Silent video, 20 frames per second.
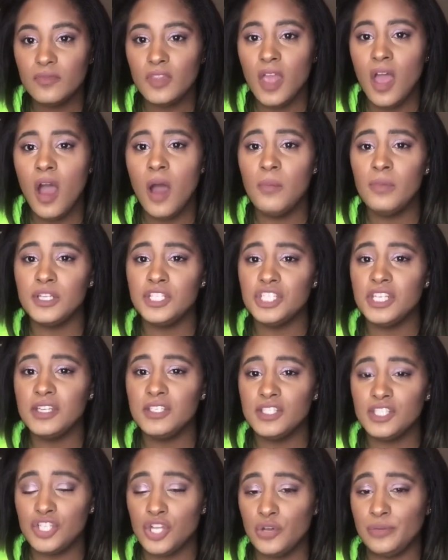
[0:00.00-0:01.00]
but she had
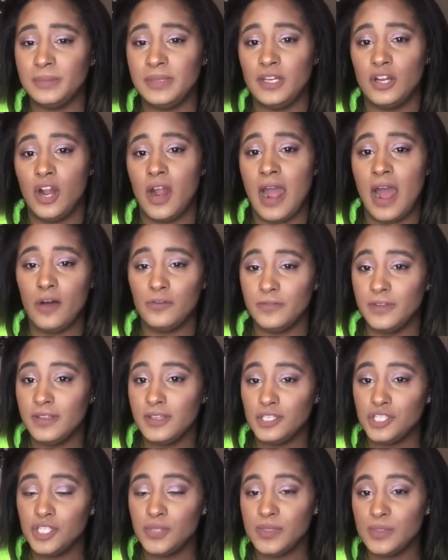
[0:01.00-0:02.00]
shown me her outfit
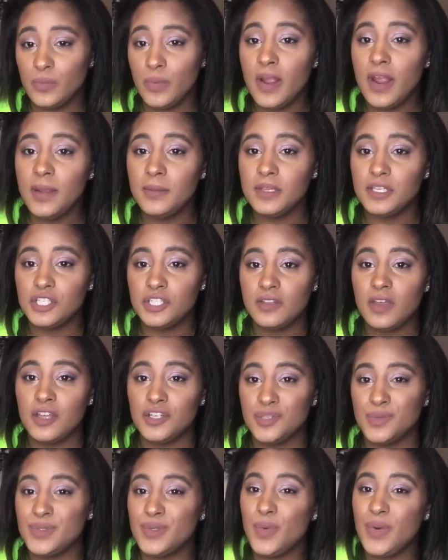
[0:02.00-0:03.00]
that she was wearing because she thought
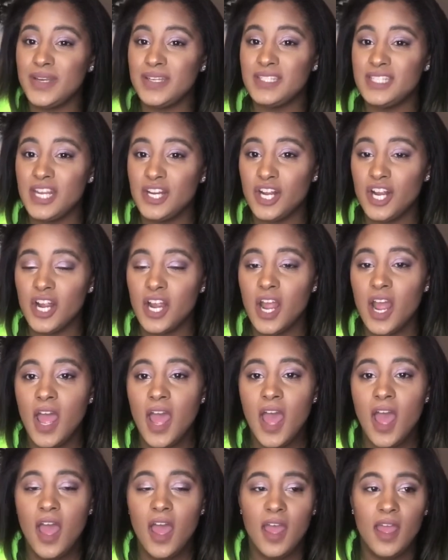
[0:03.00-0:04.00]
she was going to dinner.
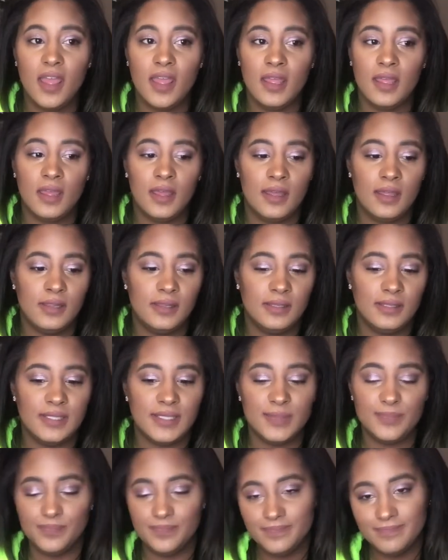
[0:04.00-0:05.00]
And
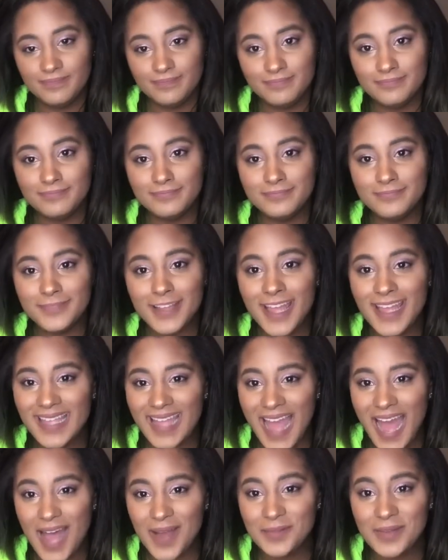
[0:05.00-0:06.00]

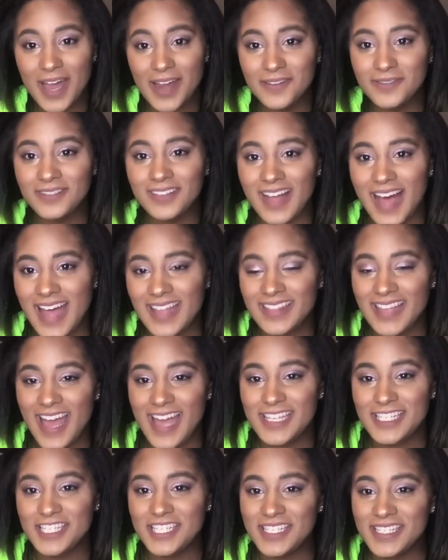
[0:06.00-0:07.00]
yeah, I'm kind of glad
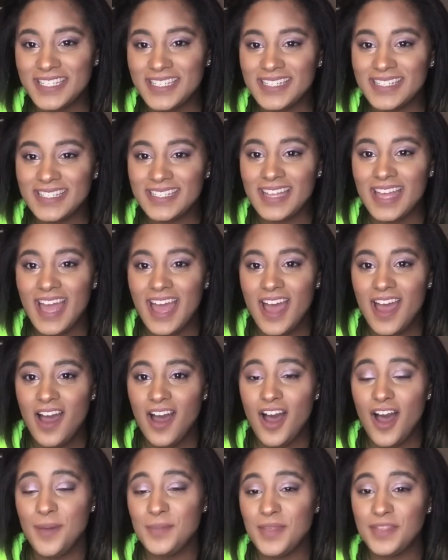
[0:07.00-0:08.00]
that she didn't,
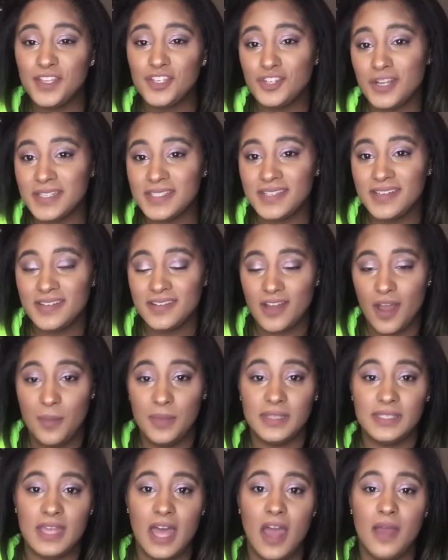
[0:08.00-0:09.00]
that the dress didn't come
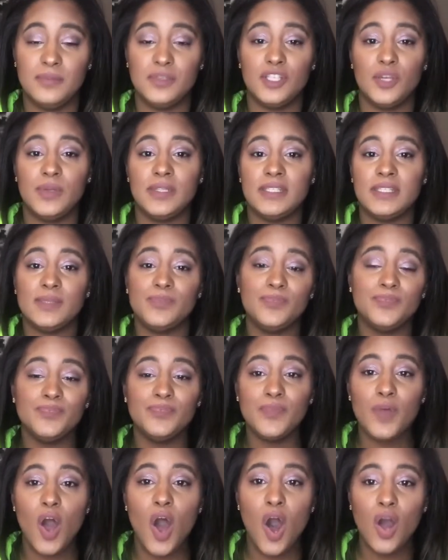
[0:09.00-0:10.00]
in time. So it's
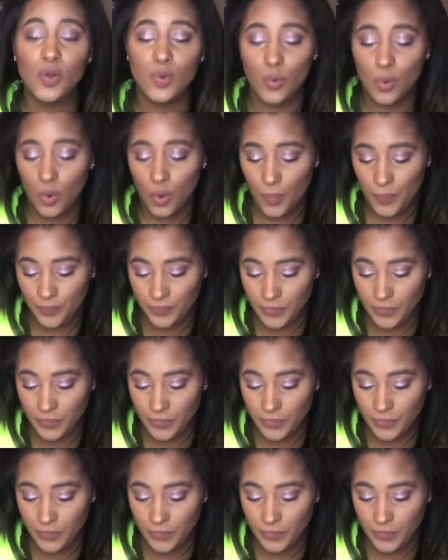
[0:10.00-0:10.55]
all cool.